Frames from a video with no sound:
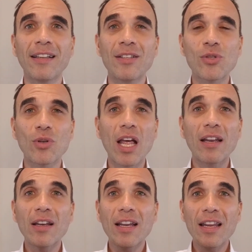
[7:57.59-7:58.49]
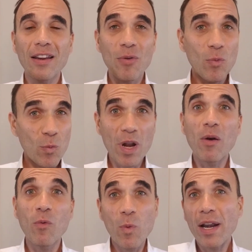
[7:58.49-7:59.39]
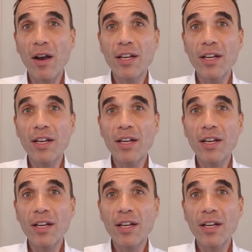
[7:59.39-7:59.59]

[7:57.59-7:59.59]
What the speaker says: So that when I